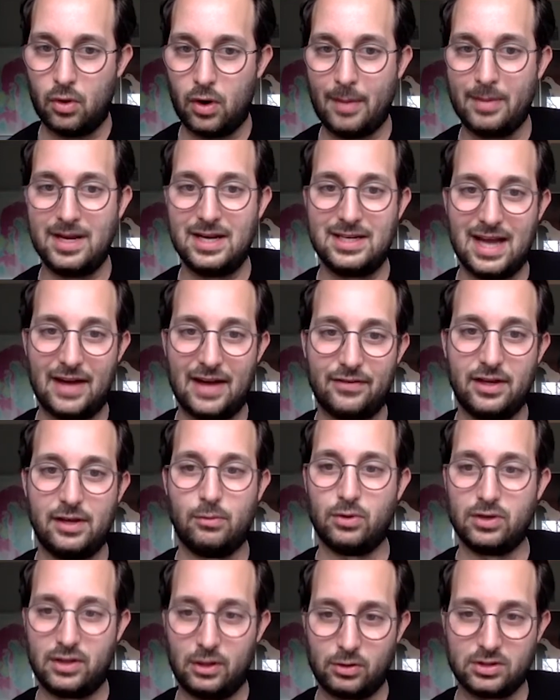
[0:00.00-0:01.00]
I mean,
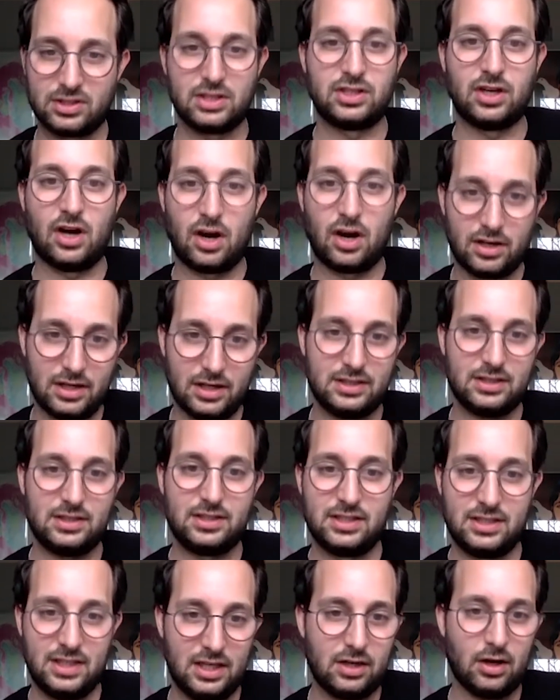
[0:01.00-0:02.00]
there was a darkness to
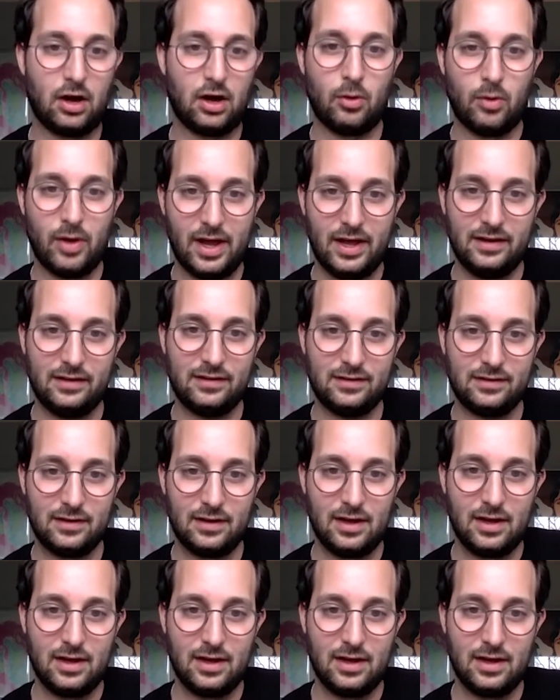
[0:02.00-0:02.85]
Zeke always,